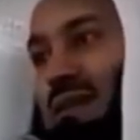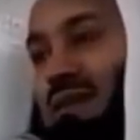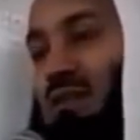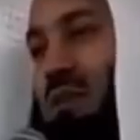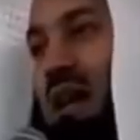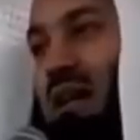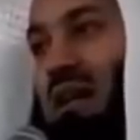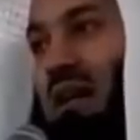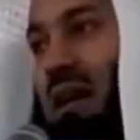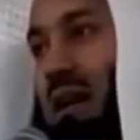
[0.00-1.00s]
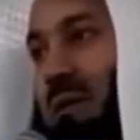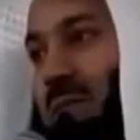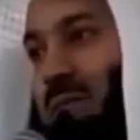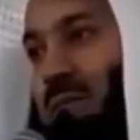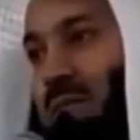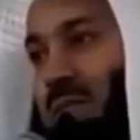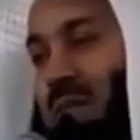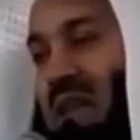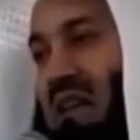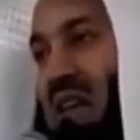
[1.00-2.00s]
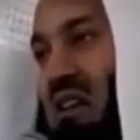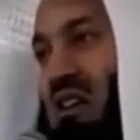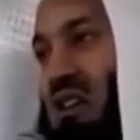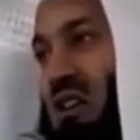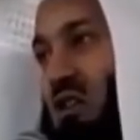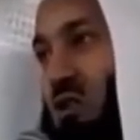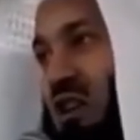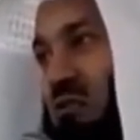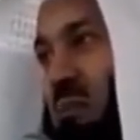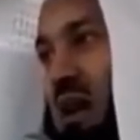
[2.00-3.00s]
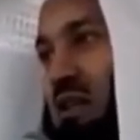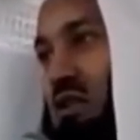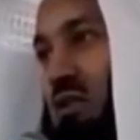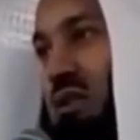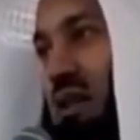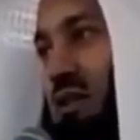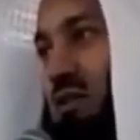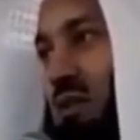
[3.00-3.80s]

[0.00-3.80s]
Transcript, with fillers: Subhanallah, you have passed your test, O